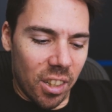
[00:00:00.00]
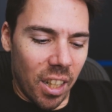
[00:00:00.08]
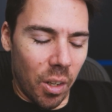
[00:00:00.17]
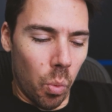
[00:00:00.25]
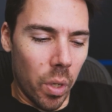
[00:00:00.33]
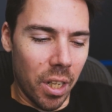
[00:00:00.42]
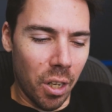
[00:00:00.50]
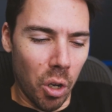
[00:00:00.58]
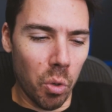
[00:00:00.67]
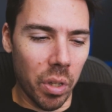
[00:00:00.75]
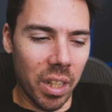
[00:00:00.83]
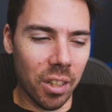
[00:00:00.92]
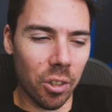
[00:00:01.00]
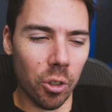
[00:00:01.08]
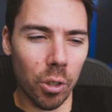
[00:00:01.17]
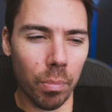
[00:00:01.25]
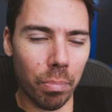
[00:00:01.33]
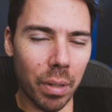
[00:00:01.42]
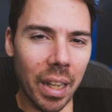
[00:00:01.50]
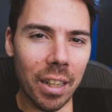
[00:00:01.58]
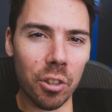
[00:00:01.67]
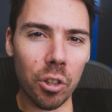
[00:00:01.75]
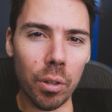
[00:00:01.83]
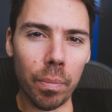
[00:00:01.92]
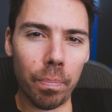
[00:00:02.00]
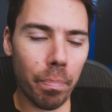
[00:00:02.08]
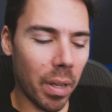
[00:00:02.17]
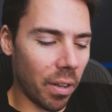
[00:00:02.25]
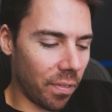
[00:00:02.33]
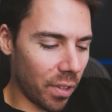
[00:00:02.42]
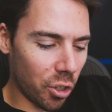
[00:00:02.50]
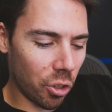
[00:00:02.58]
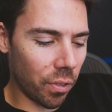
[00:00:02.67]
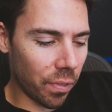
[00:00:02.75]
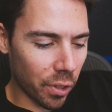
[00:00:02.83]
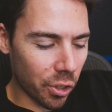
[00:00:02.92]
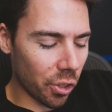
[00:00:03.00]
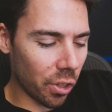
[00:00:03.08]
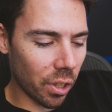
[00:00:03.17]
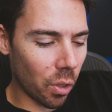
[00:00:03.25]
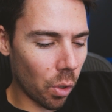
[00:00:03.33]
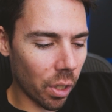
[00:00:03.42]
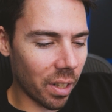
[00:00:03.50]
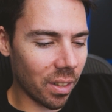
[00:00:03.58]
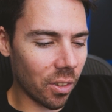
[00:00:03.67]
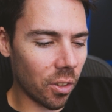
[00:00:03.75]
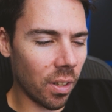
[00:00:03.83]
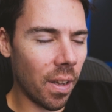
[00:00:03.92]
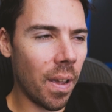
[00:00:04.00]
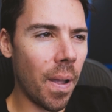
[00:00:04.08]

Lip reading: It's like we know these certain plants are beneficial for certain organs,